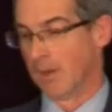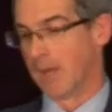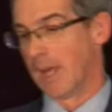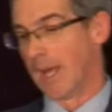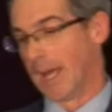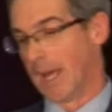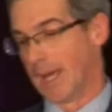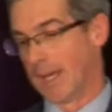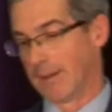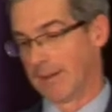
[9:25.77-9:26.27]

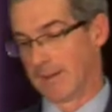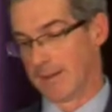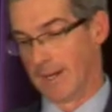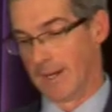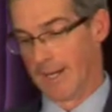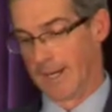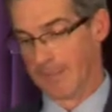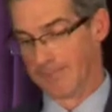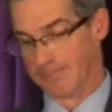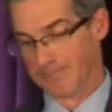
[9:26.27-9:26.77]
And,
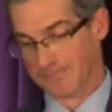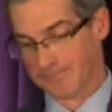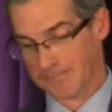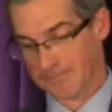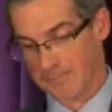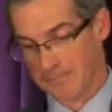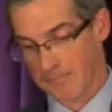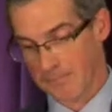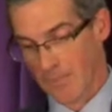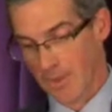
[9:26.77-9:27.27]
um,
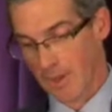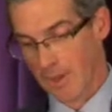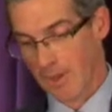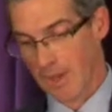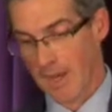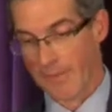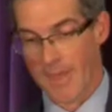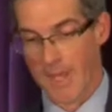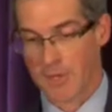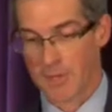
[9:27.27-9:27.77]

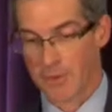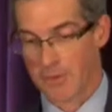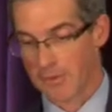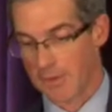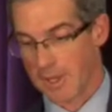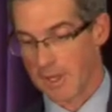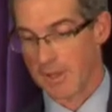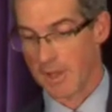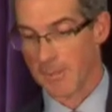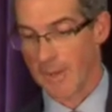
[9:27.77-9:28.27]
and then you
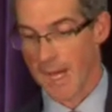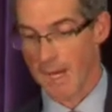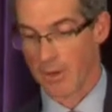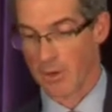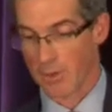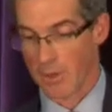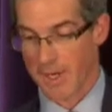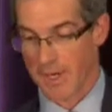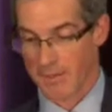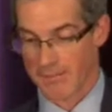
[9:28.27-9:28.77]
see the amount of
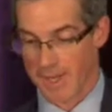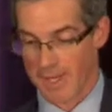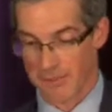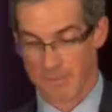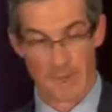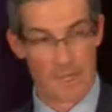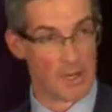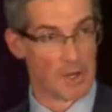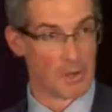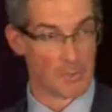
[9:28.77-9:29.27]
grid
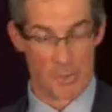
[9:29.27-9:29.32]
investment here.